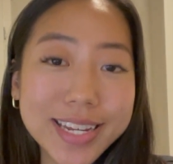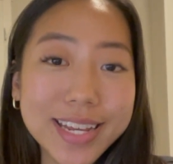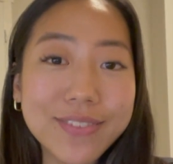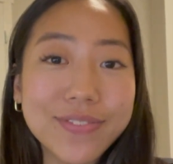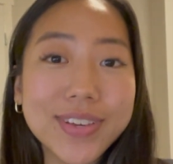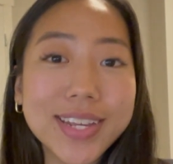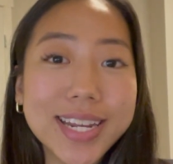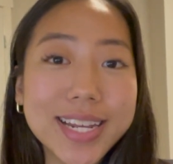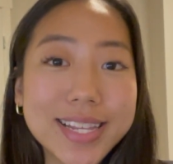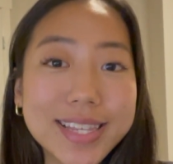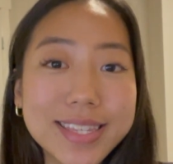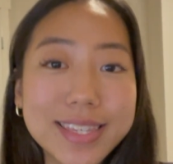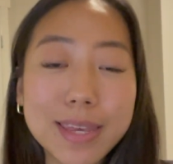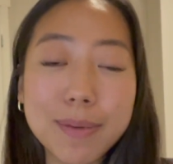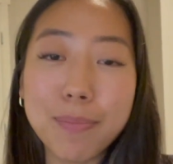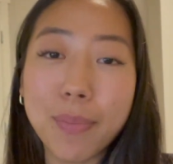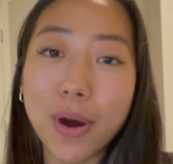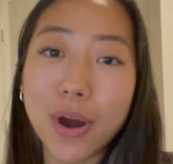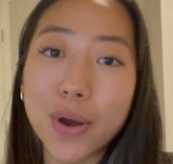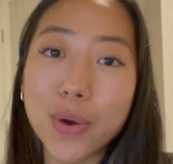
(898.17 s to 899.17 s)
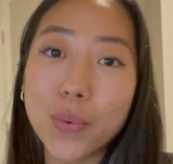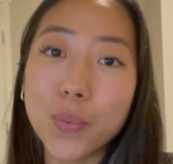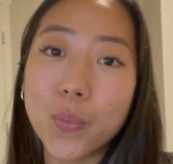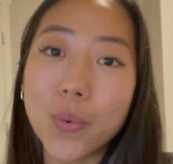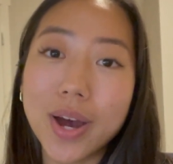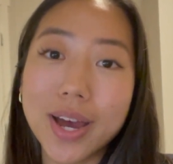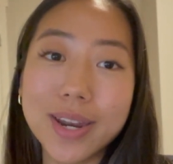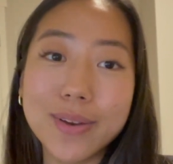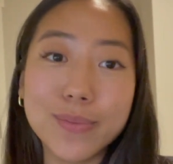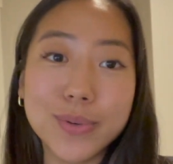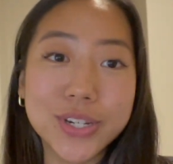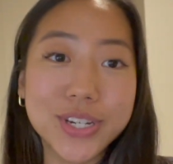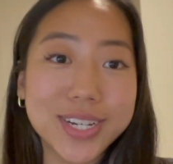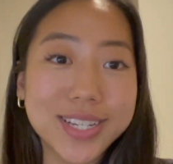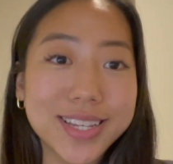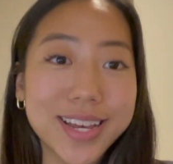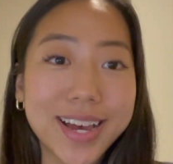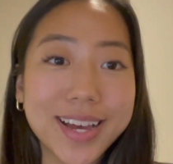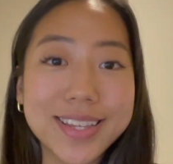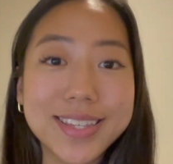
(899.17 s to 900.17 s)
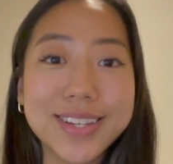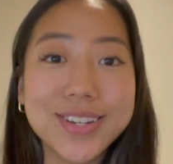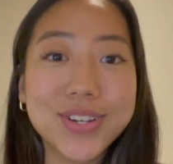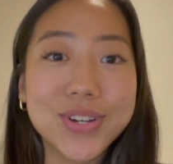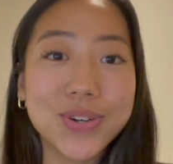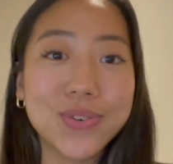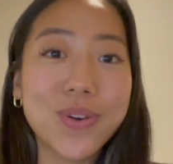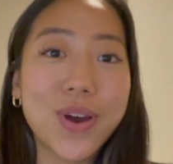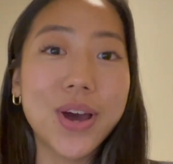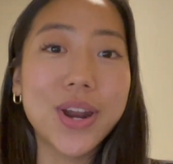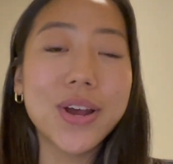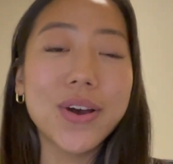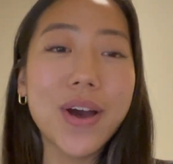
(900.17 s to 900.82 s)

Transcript: If you didn't see part one, which is us in Toronto,